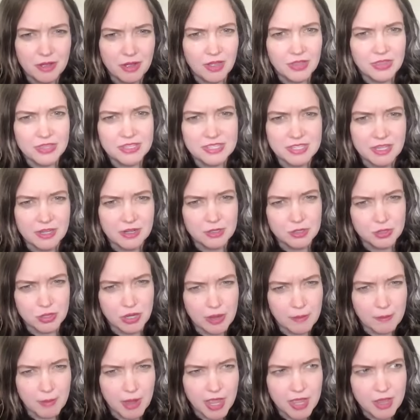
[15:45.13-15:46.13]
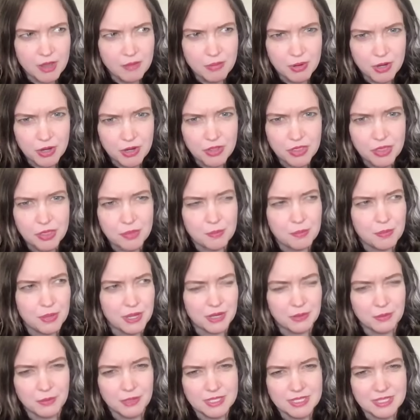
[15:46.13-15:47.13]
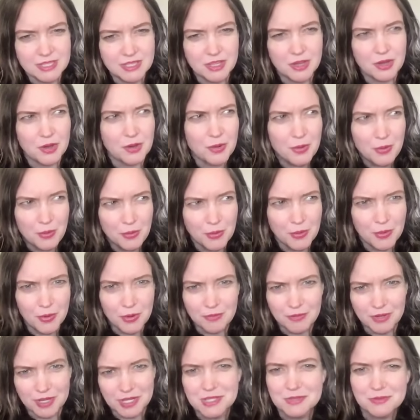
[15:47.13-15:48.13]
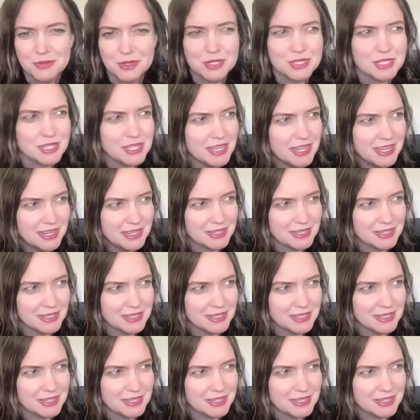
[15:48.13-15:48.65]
on the sun during my birth, but it wasn't there, or vice versa.